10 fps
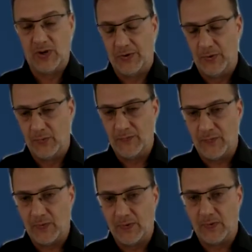we are known
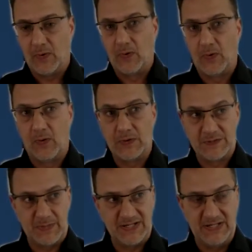for, or
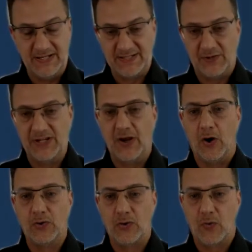especially, is on the
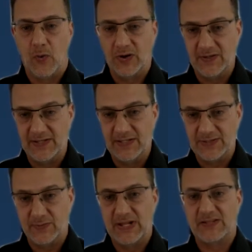audio quality.
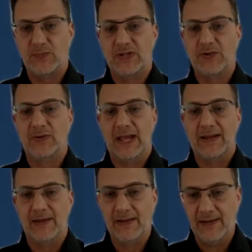So that's what you
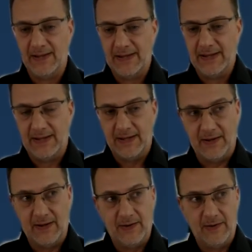can
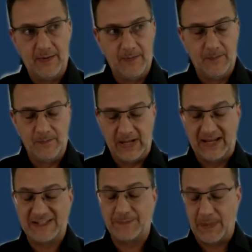
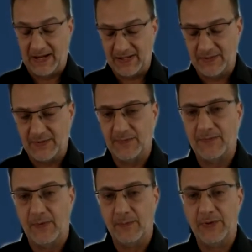expect
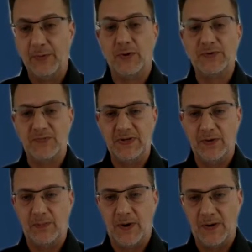from the Bose
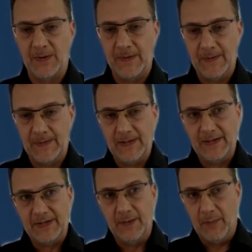Videobar.
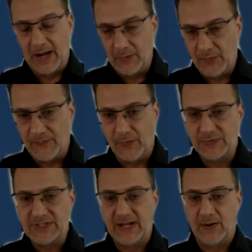The
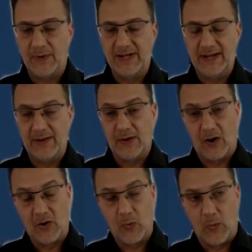microphones that are in there
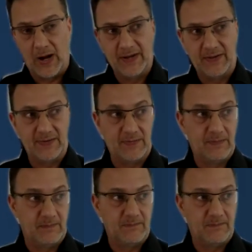are quite